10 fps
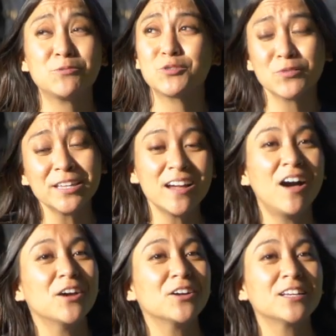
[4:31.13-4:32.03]
It was really
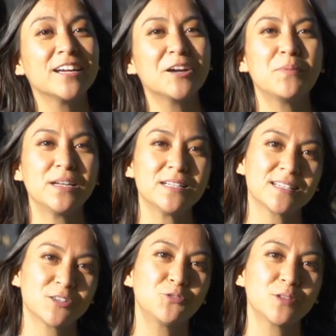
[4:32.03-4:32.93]
hot earlier, but
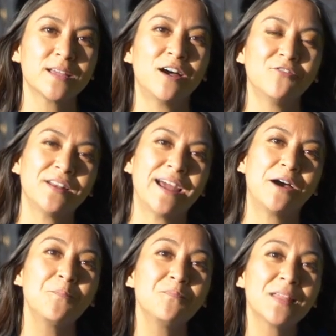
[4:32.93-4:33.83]
it's cooling off
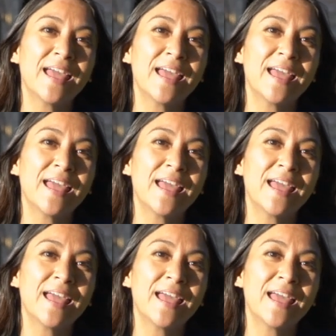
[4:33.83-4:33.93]
now,